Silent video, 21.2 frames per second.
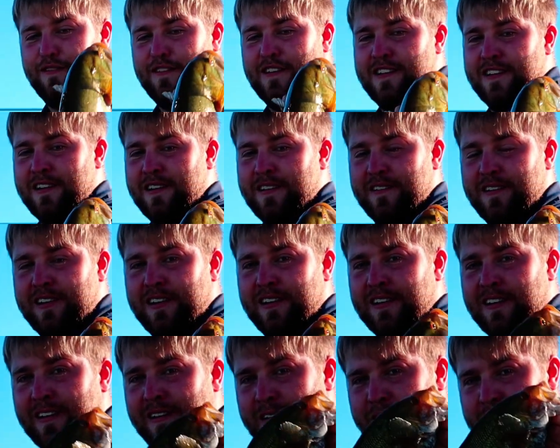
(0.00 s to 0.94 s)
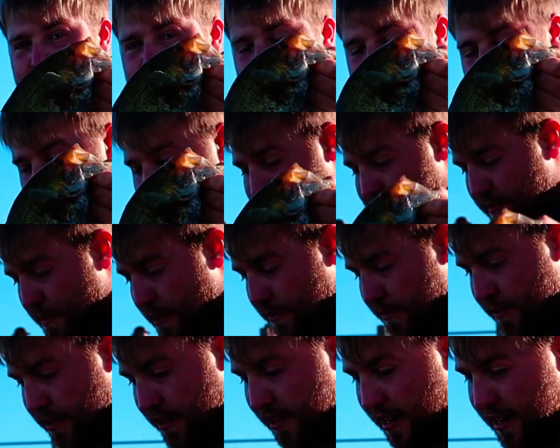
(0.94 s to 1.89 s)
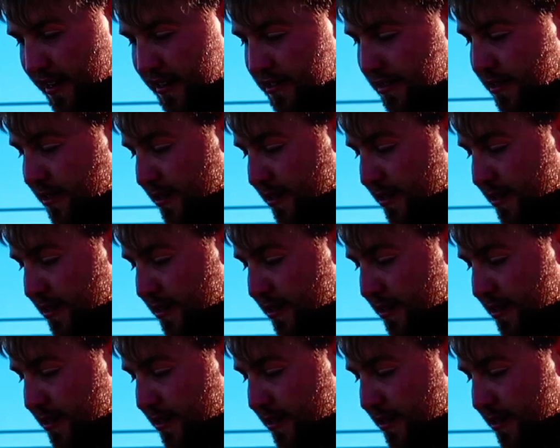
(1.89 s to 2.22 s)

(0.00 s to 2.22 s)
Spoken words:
fun out here. Hopefully you guys